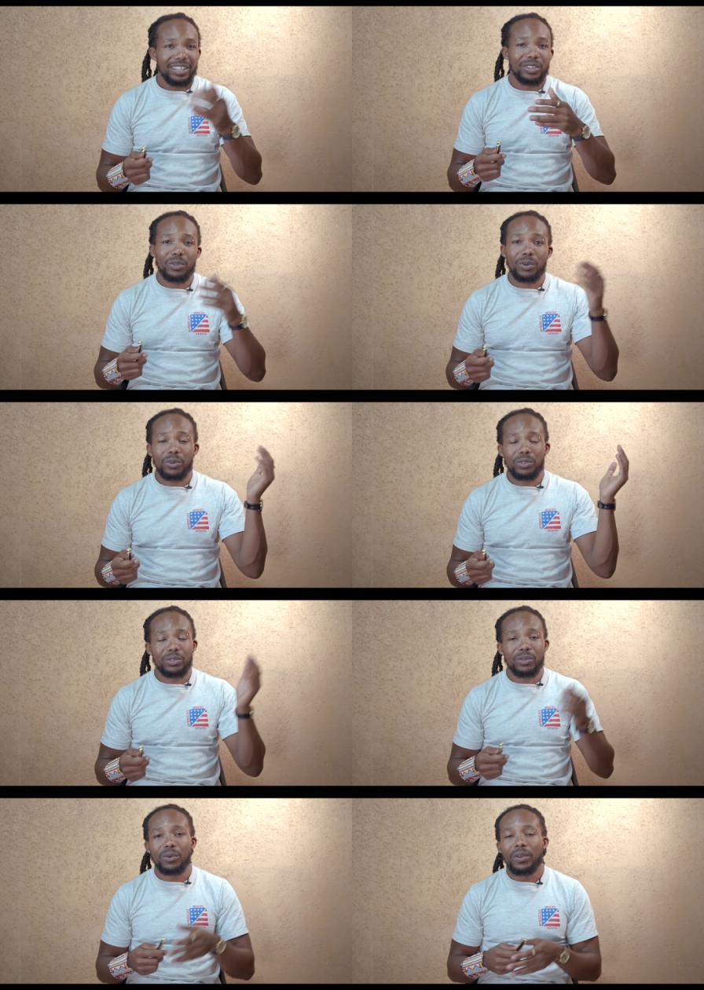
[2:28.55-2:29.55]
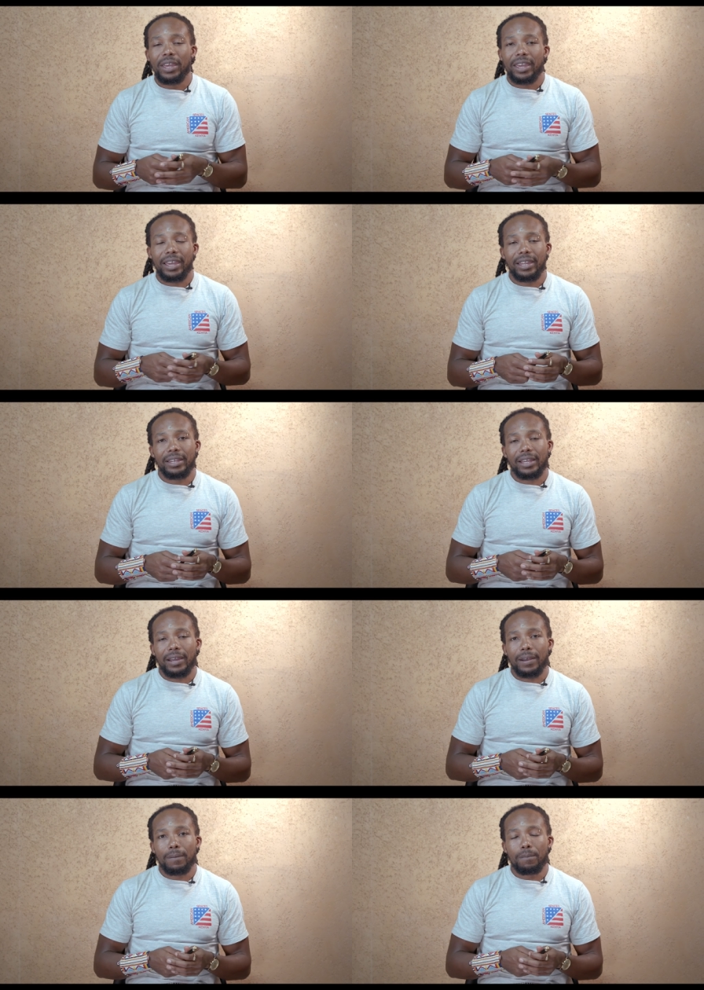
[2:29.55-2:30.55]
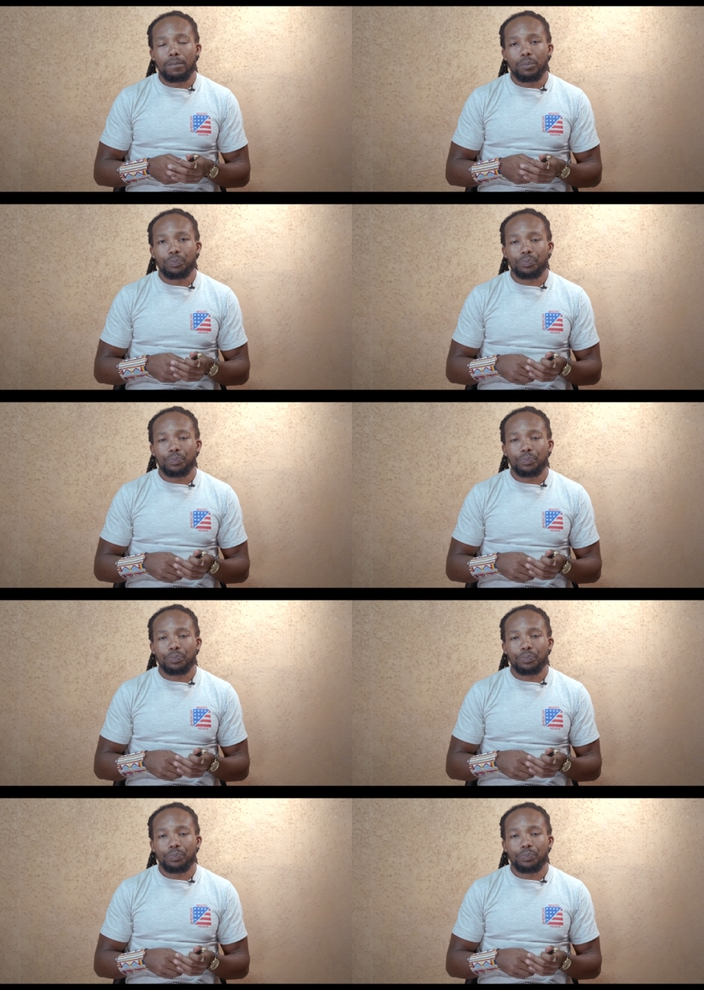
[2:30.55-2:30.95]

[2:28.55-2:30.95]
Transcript: you know, you know, and um,